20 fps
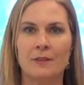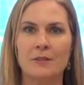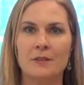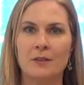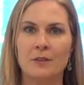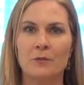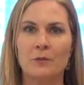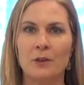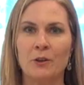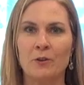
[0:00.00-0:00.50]
Is
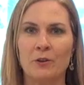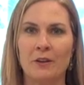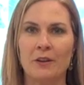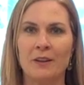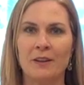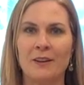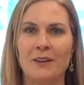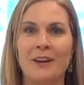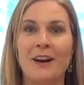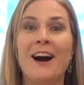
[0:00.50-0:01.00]
it
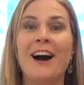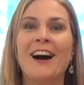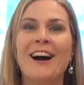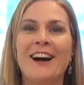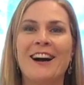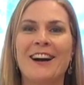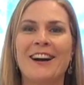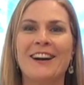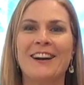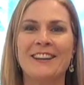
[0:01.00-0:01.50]
recording? Yeah.
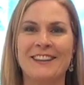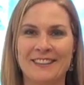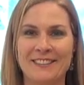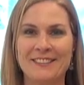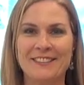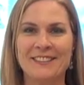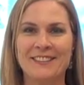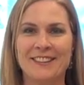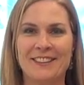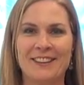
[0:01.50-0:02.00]
It
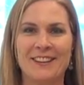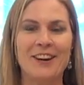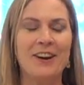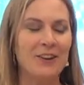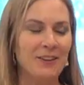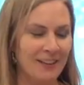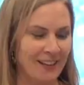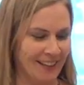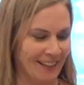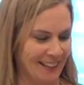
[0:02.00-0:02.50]
is? Yeah.
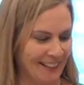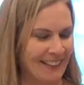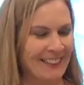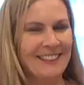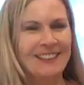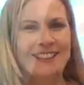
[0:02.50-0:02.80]
Oh, okay.